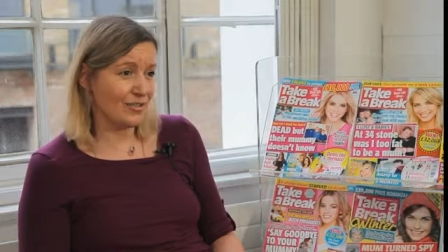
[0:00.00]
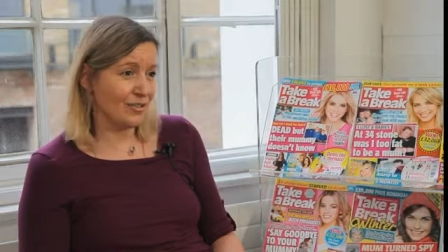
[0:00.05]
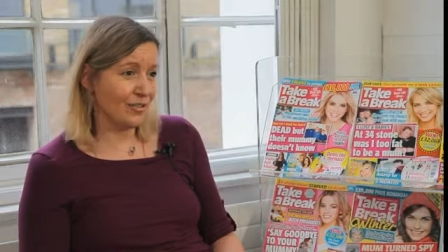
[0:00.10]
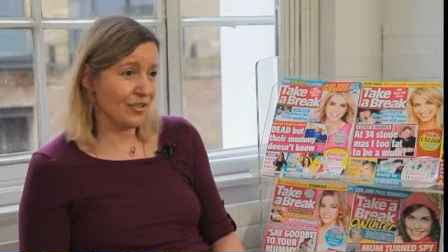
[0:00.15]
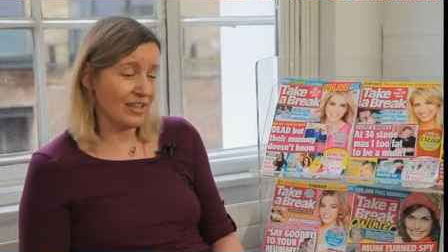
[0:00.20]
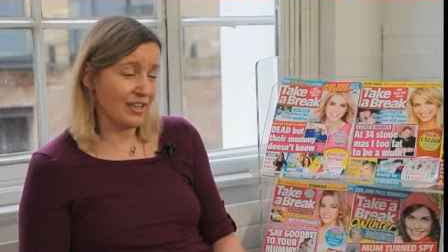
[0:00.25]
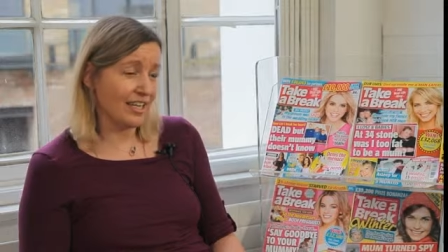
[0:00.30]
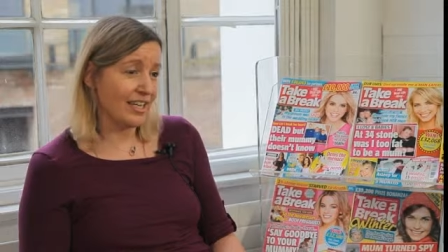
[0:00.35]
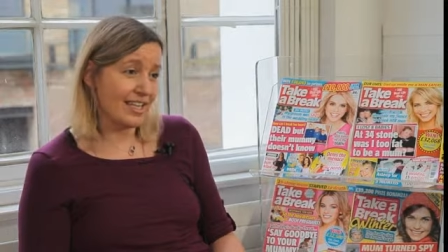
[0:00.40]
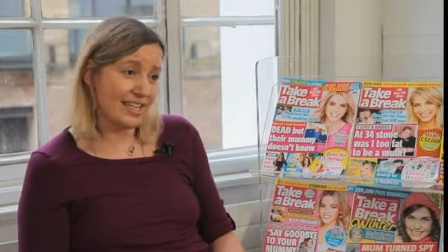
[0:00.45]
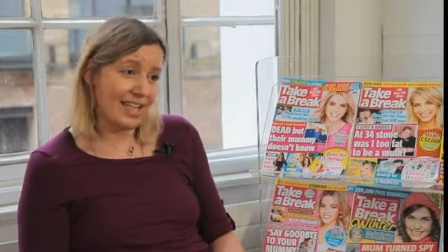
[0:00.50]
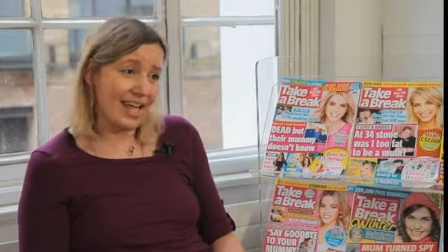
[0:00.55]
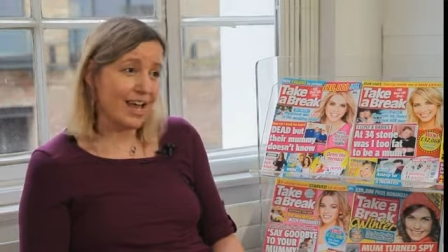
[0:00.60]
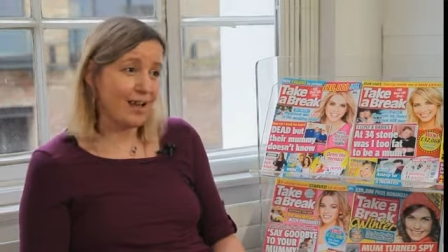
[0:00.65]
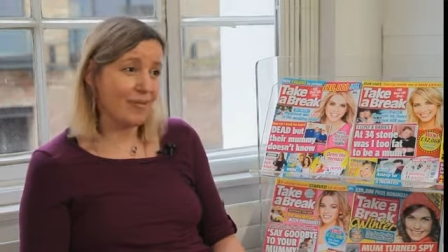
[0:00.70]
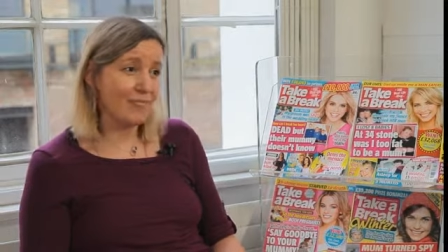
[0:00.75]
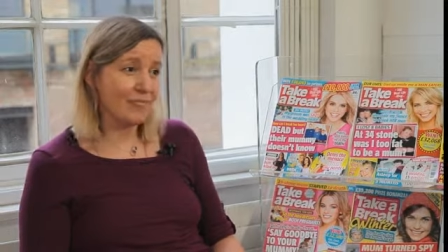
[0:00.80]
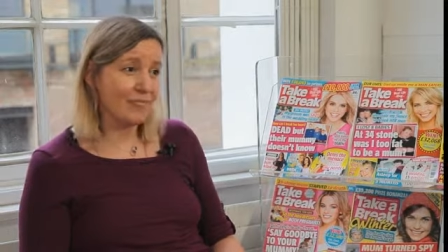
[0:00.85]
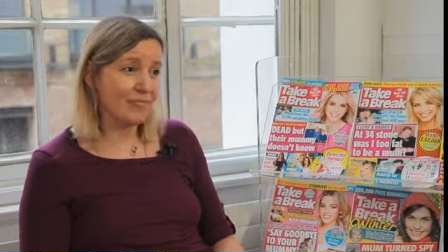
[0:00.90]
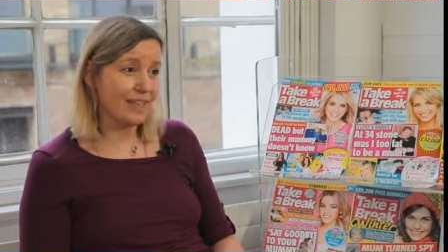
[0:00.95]
you're thinking,
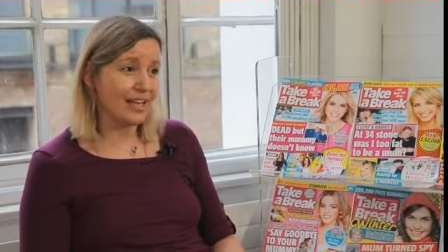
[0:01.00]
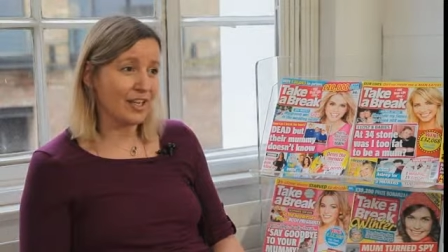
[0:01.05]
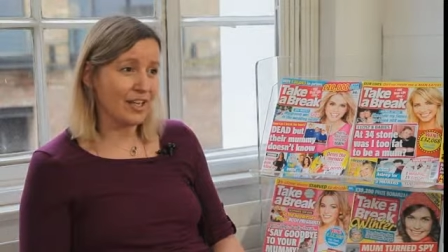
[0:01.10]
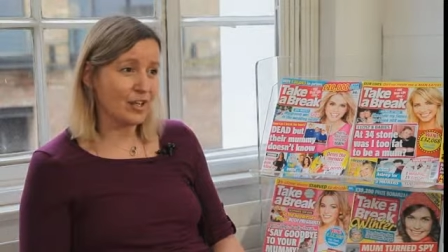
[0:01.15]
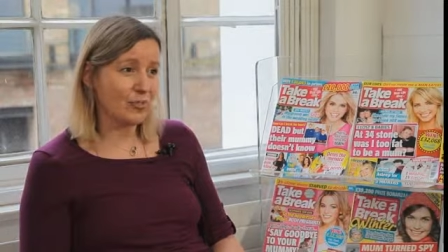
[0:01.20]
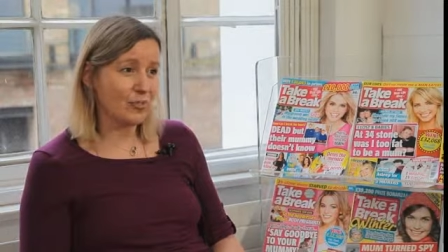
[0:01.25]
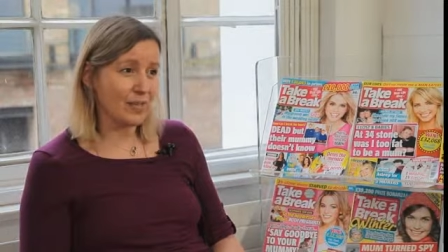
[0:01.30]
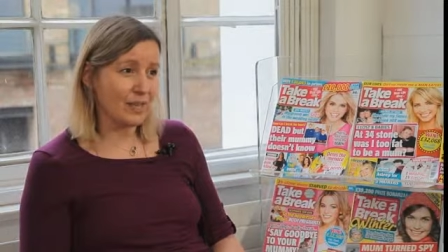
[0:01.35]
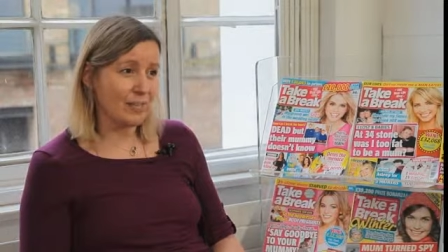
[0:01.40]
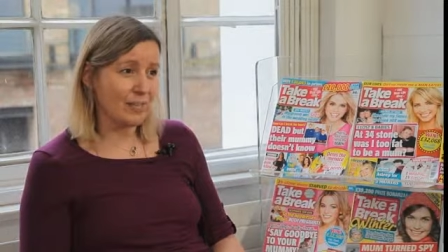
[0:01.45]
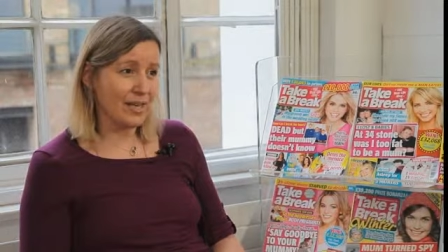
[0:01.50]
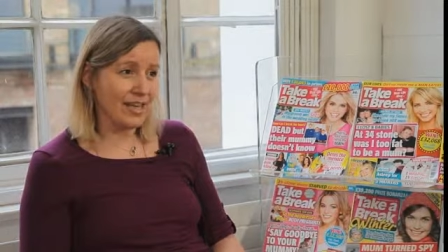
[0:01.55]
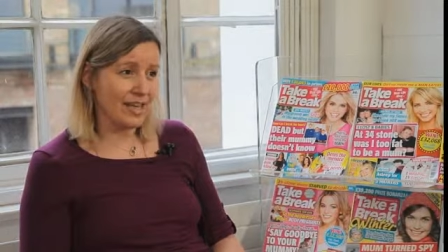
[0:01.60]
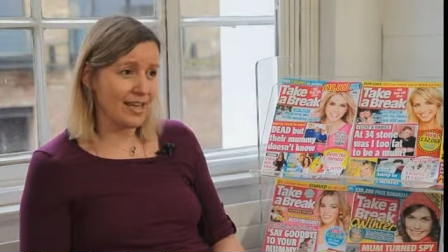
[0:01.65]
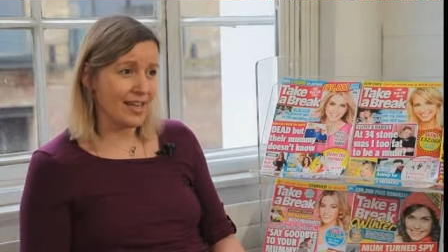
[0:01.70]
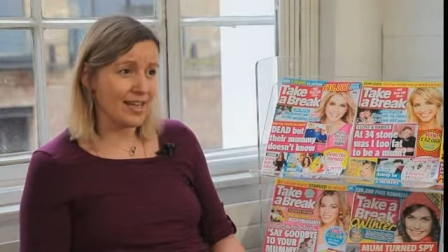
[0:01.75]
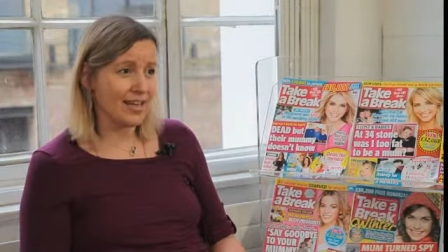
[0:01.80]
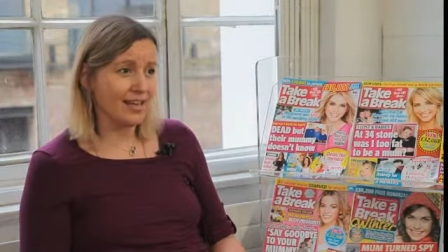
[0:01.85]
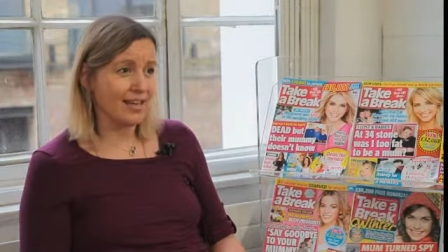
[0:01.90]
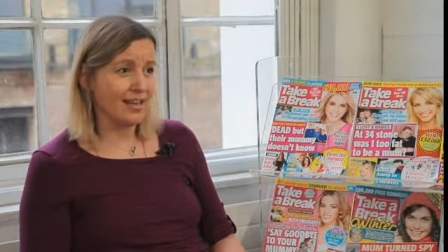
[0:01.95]
yeah, that could be
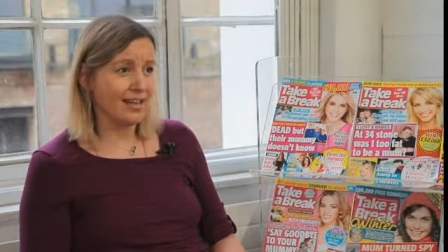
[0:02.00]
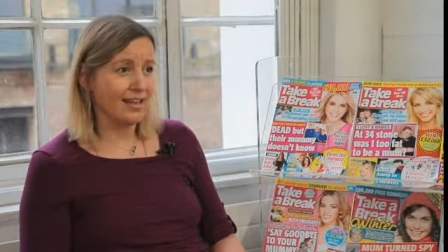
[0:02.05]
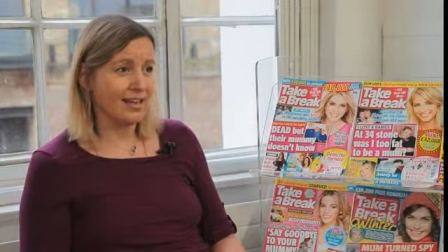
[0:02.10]
me.